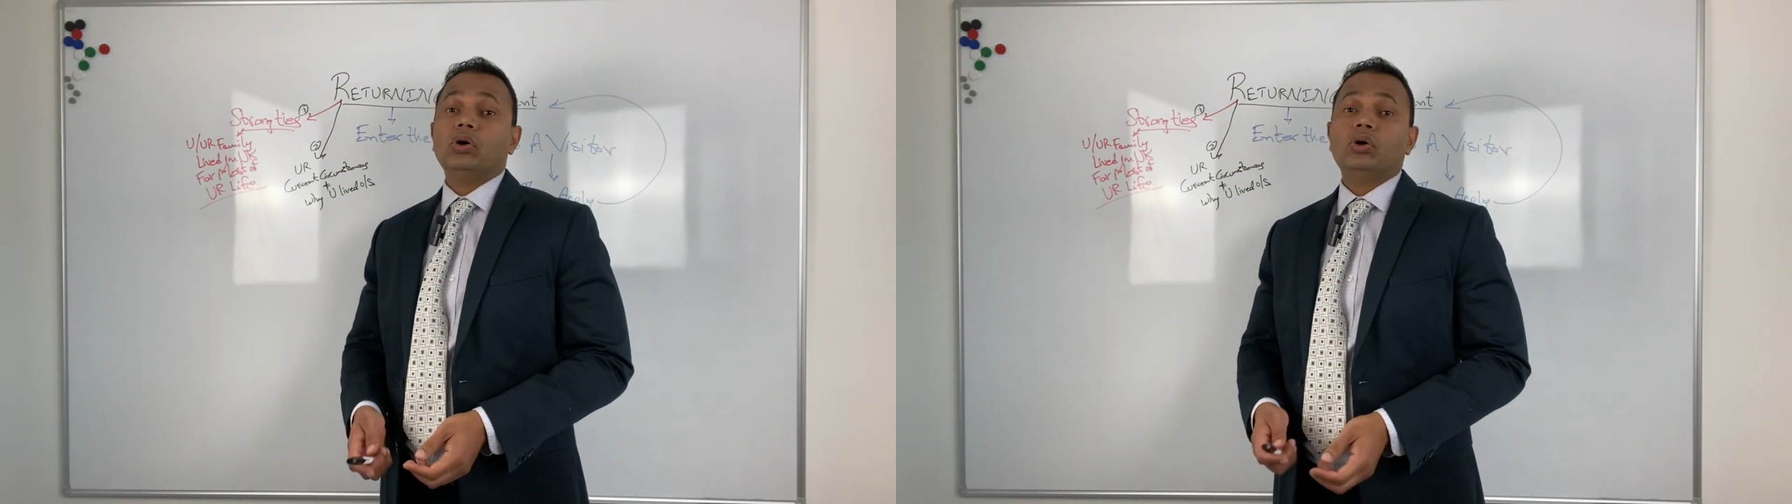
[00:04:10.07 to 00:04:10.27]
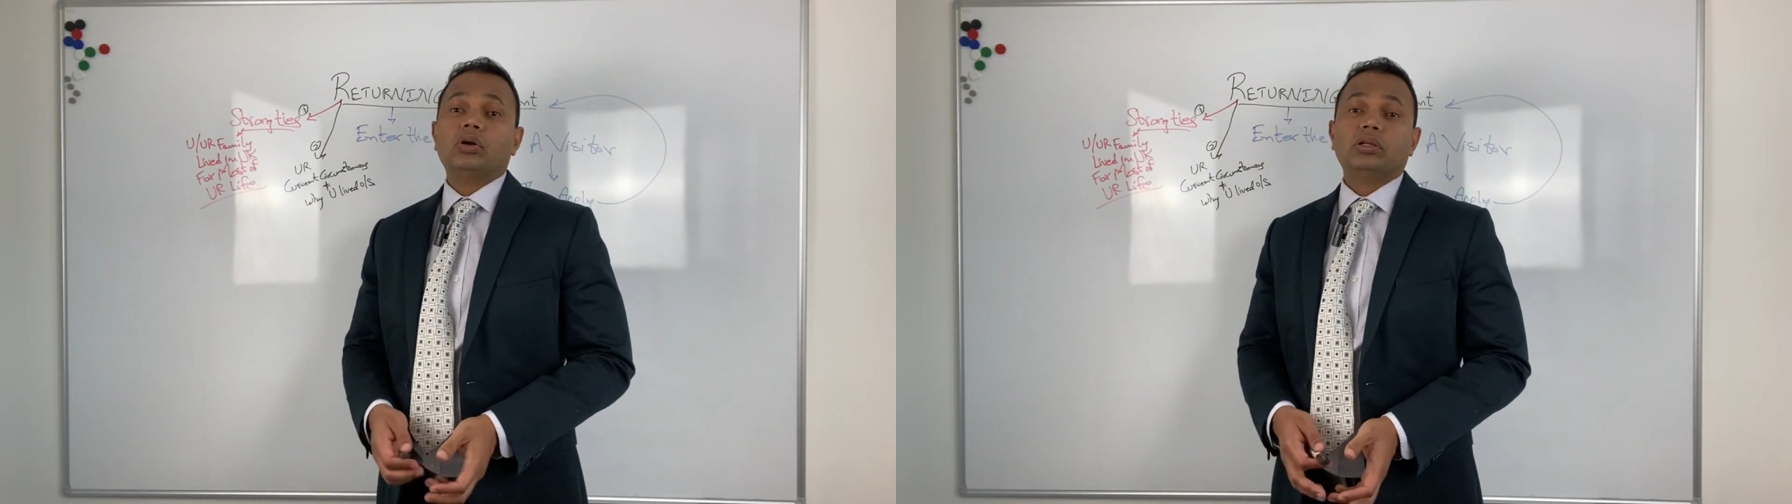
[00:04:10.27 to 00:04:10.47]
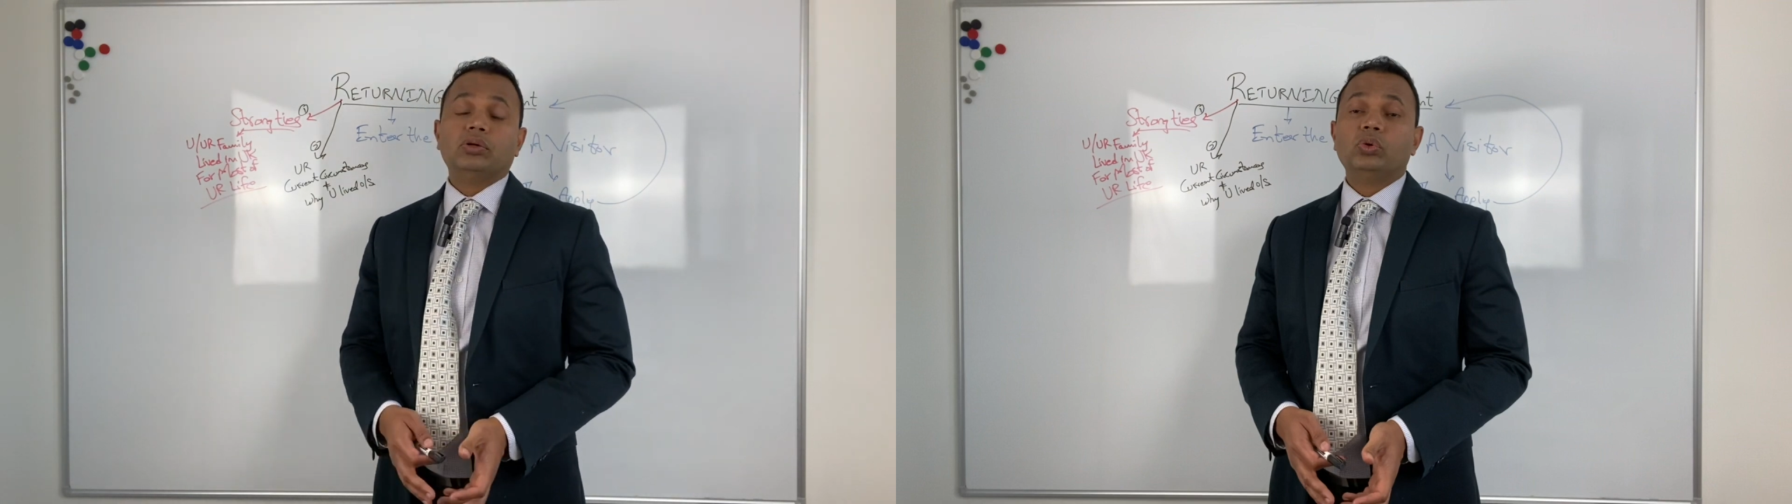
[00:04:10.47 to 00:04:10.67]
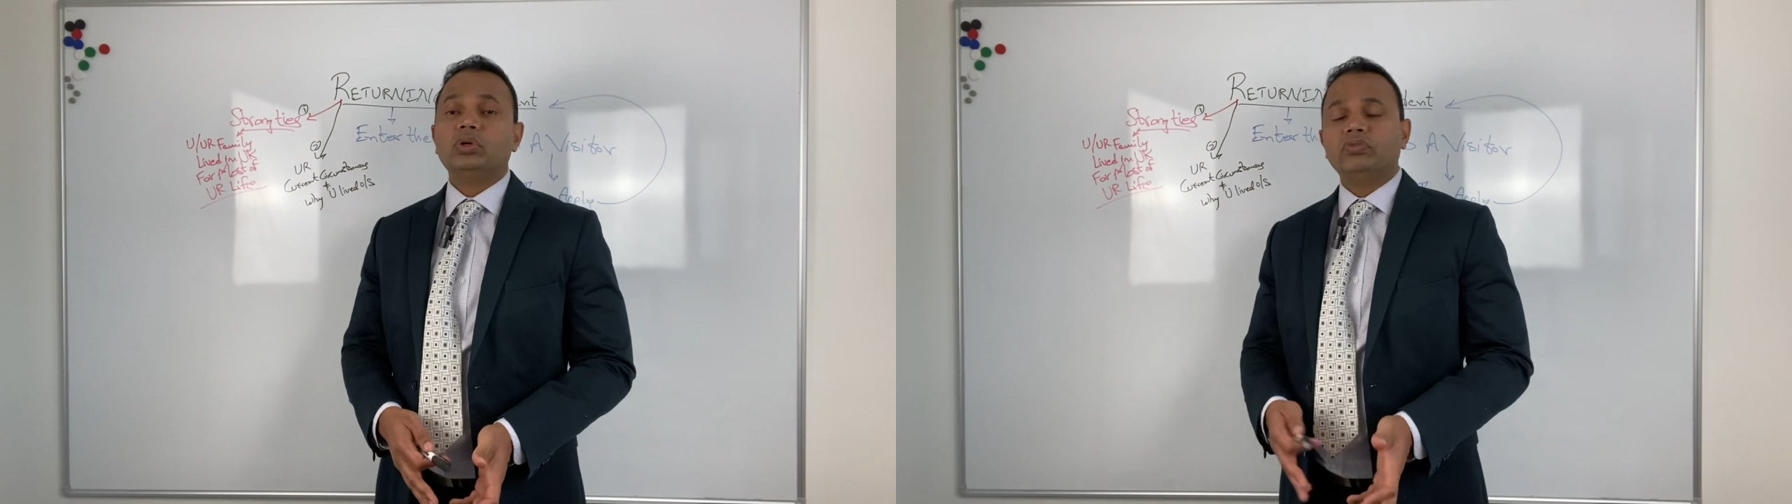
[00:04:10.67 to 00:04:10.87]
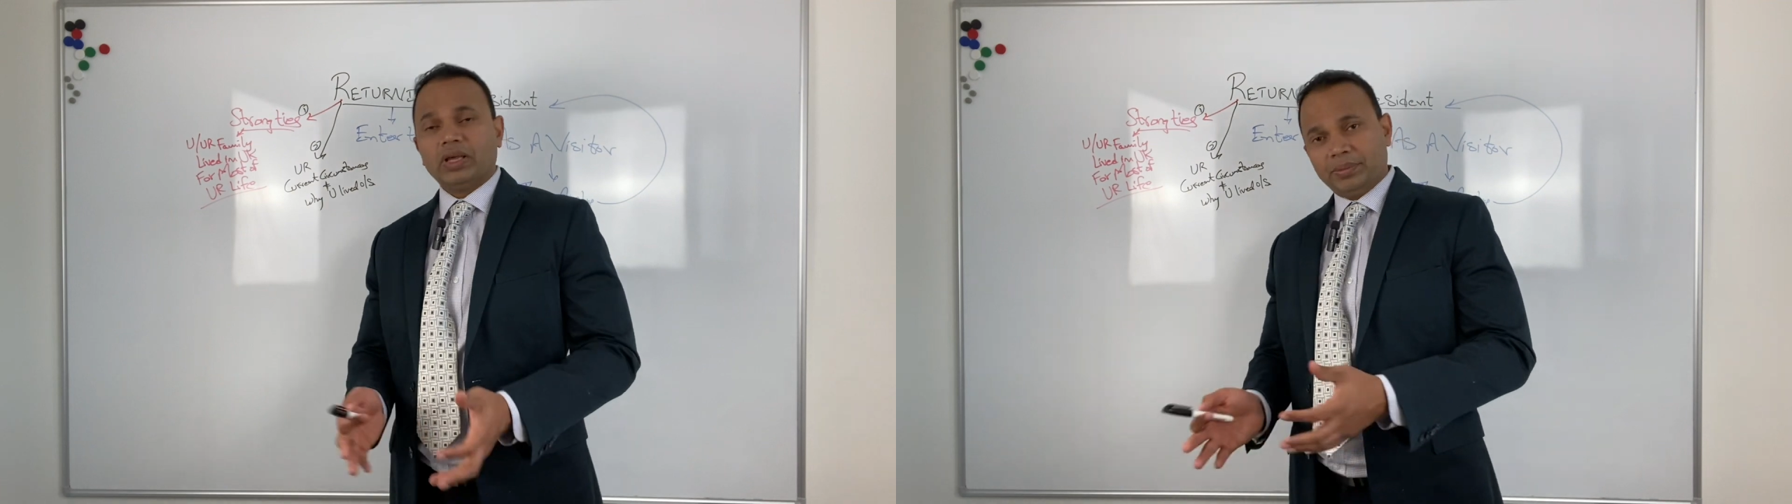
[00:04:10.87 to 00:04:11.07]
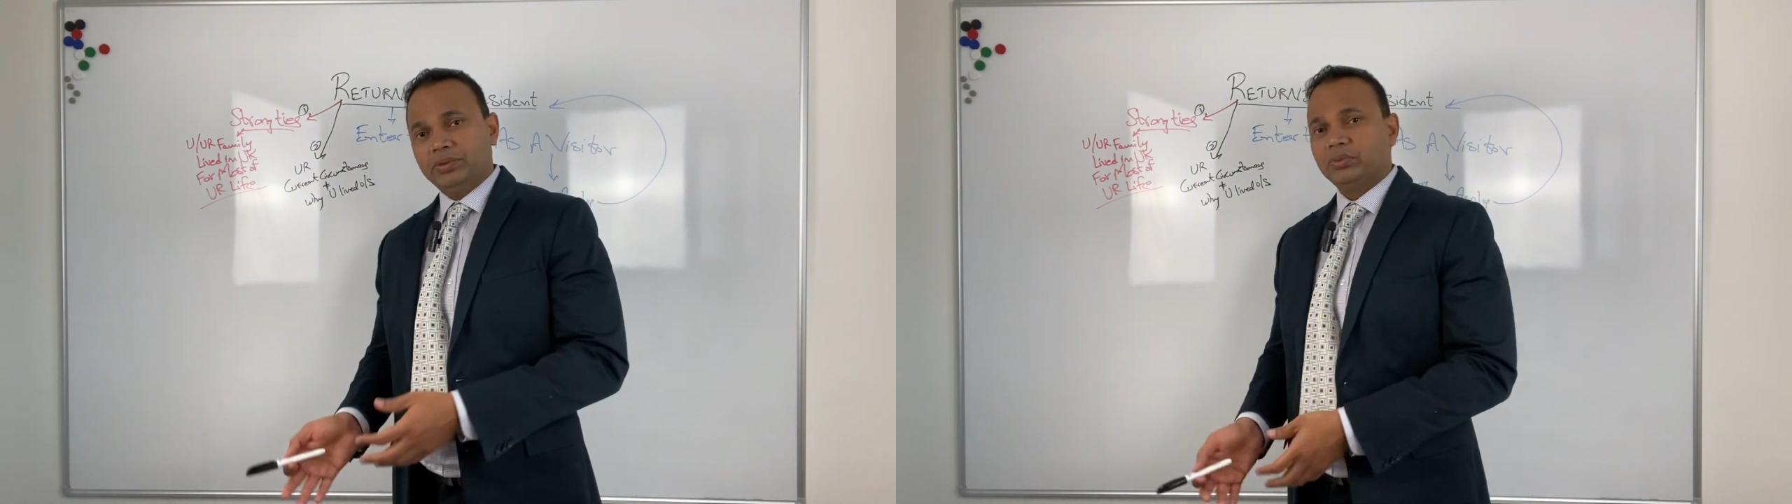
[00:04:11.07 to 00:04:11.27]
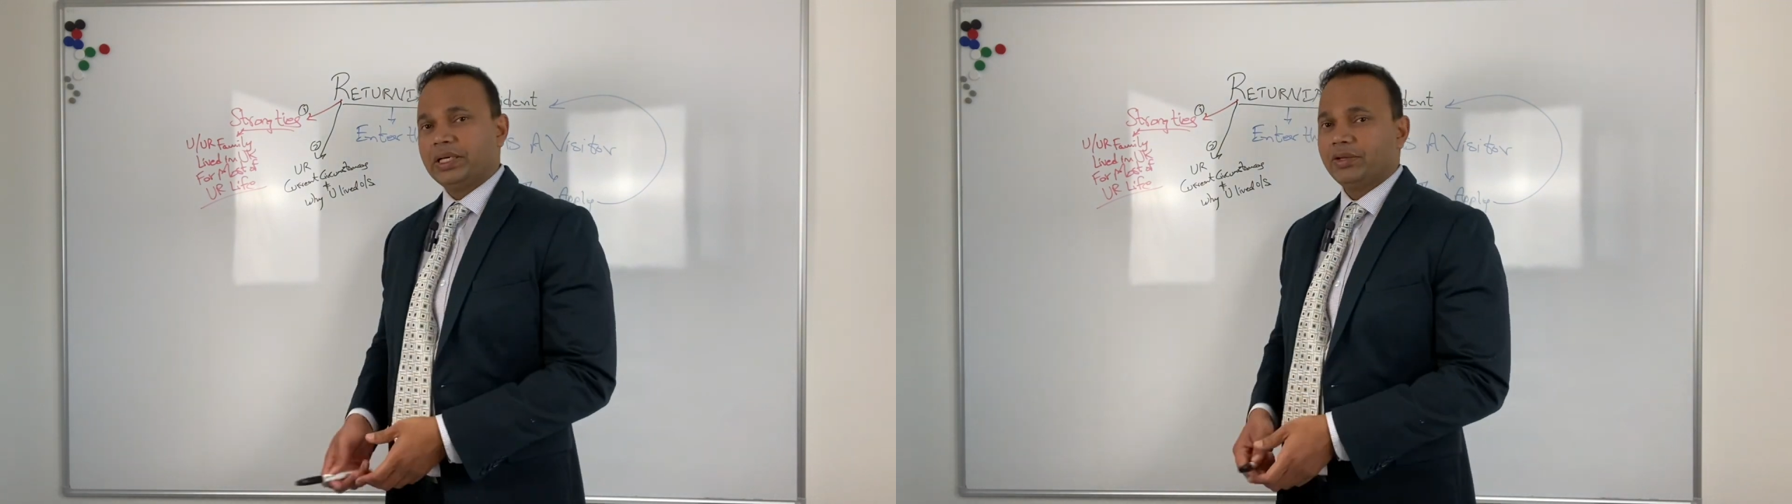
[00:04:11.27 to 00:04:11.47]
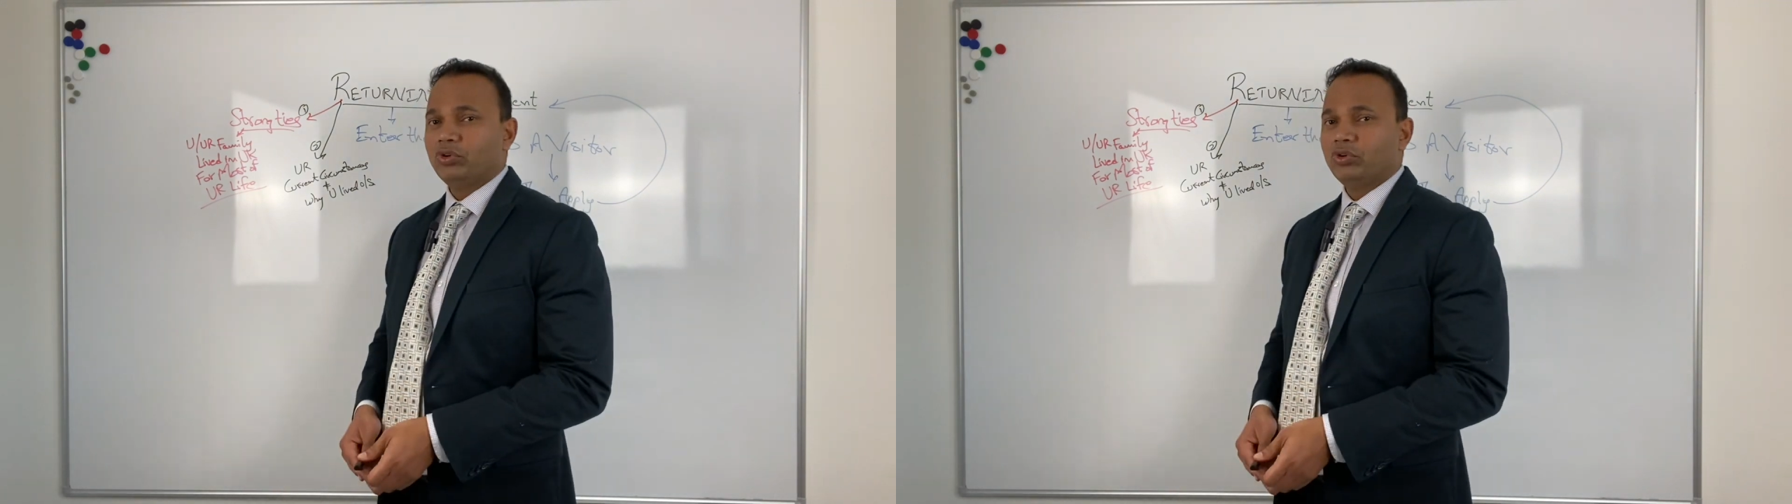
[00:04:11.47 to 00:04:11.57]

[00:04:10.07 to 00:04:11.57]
or the whole family might